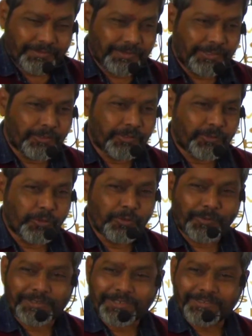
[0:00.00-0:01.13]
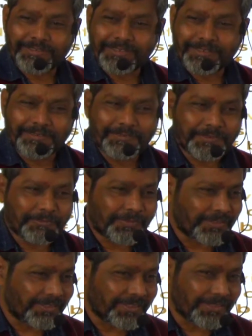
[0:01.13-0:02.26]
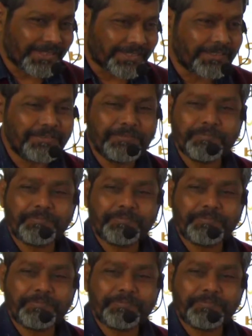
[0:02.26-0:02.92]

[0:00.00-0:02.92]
any of the Google Mata is there. If necessary, get in